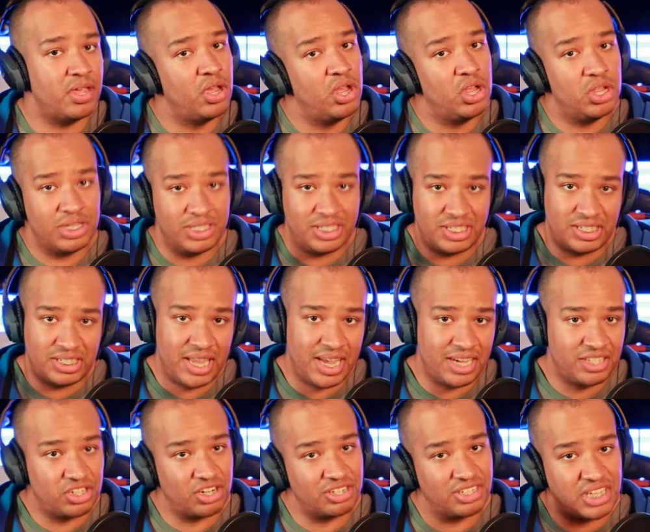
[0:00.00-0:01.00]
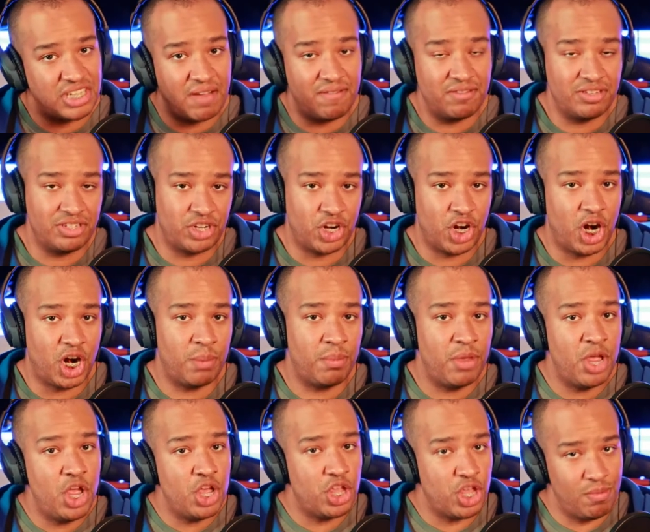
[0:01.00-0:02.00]
sixth or seventh term.
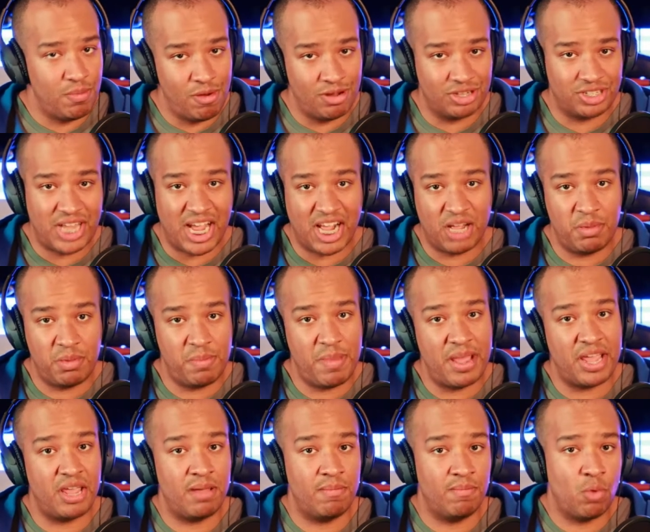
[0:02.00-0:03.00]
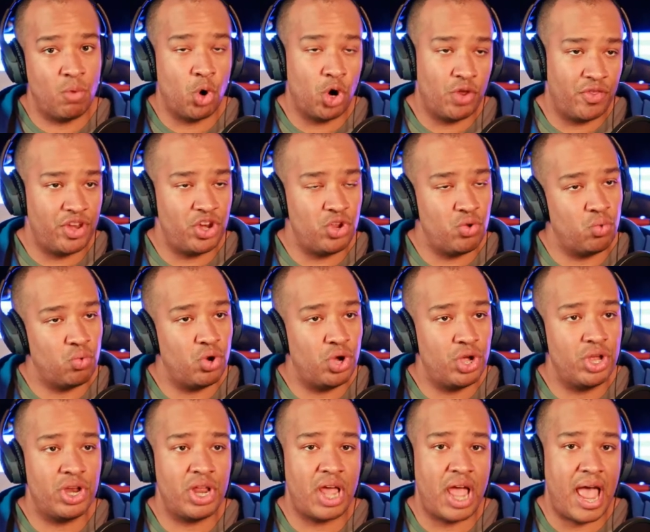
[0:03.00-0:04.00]
You most likely be making more than you would
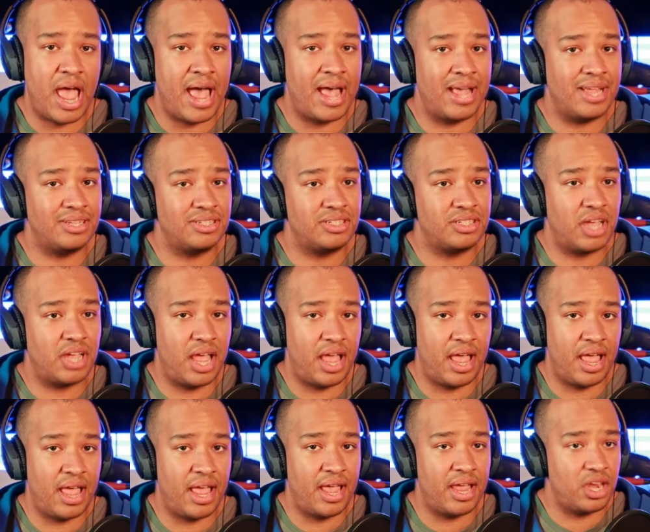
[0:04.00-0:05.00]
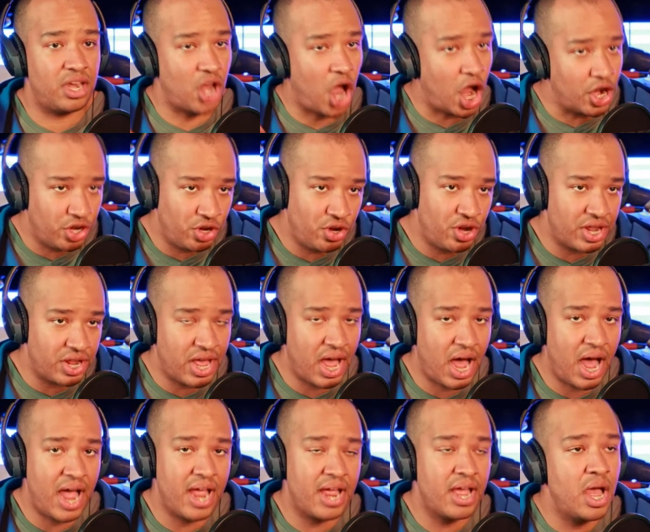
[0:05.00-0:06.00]
as a non union guy.